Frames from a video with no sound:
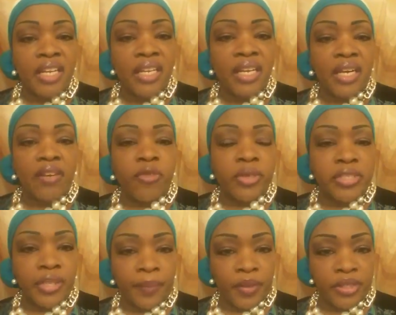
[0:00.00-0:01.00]
Look for
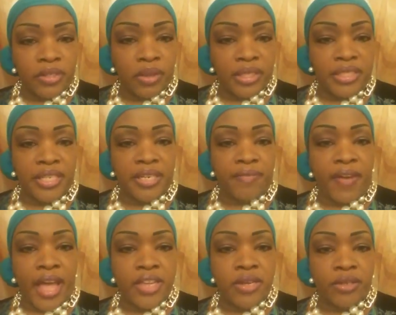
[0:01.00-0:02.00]
something to
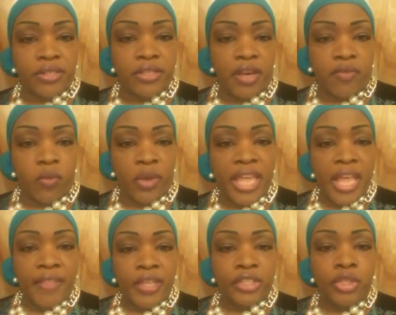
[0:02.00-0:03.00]
identify yourself with,
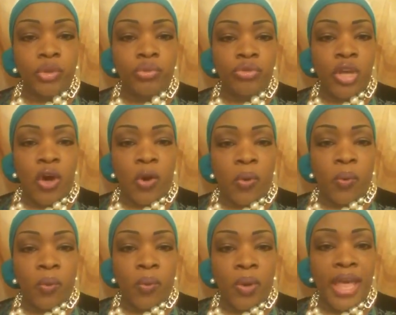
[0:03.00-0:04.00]
that
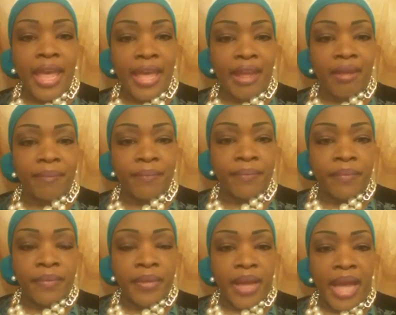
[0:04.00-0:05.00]
hey,
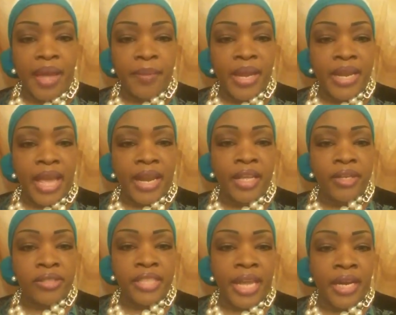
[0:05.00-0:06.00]
I may not
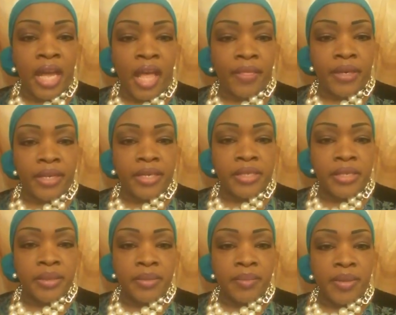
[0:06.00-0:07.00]
understand all of
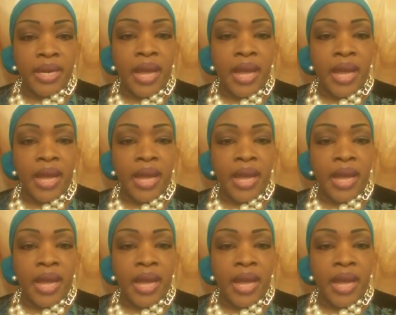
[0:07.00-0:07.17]
this, but